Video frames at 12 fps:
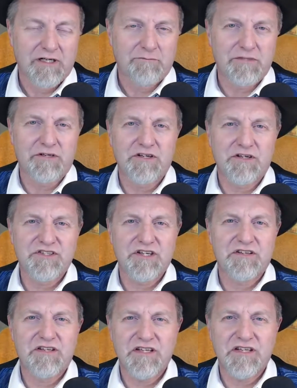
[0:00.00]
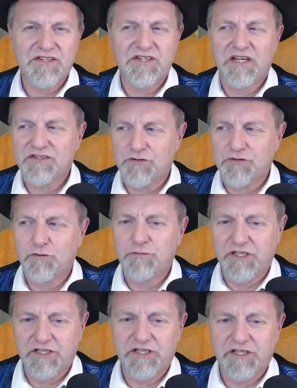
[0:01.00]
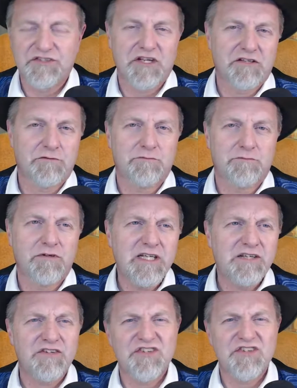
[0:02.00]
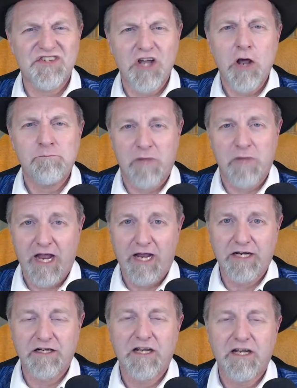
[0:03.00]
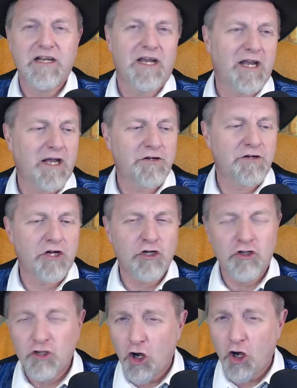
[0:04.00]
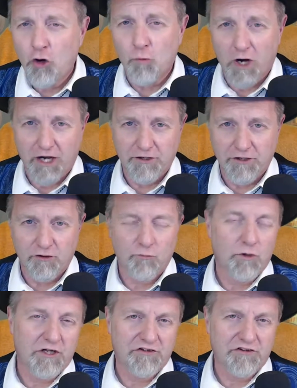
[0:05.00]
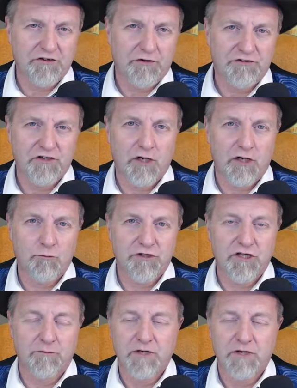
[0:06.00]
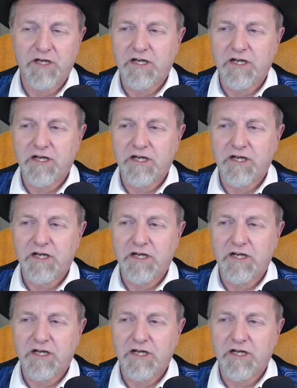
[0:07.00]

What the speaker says: because this SOB is a complete scumbag and no one will associate with him.